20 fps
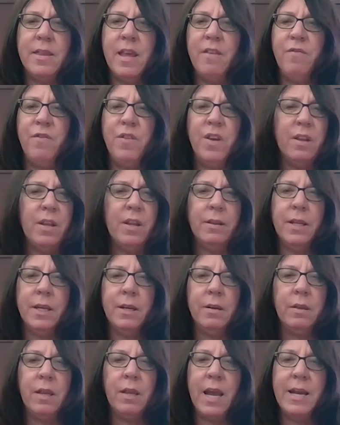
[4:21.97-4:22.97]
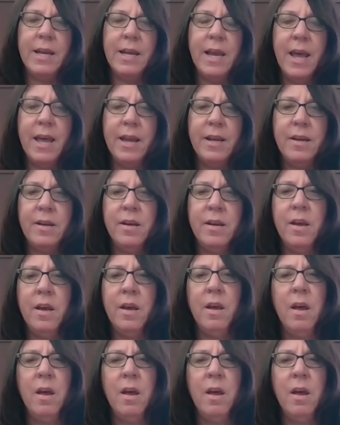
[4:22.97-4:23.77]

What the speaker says: they feel a little lightheaded,